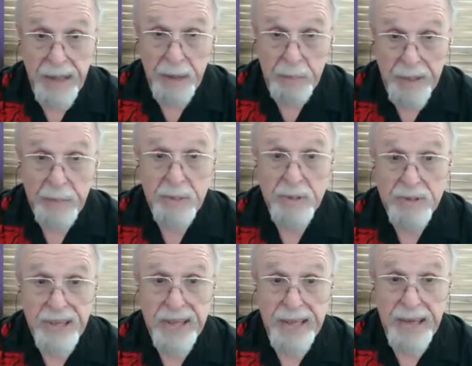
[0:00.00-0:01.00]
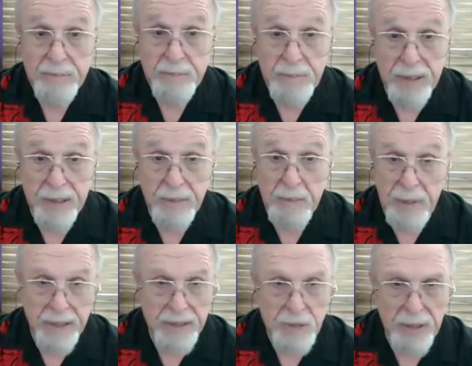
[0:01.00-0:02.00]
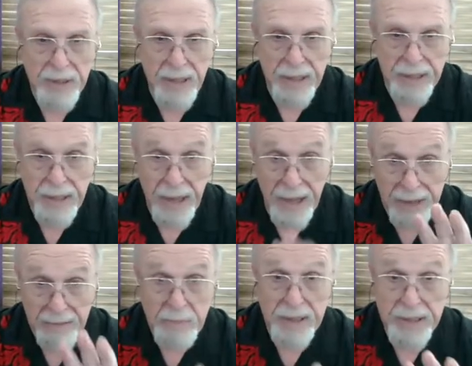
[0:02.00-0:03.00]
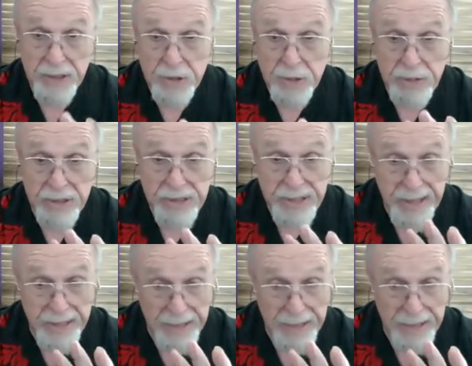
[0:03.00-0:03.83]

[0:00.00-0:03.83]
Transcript: And people say that, but the biggest one, like I've been to churches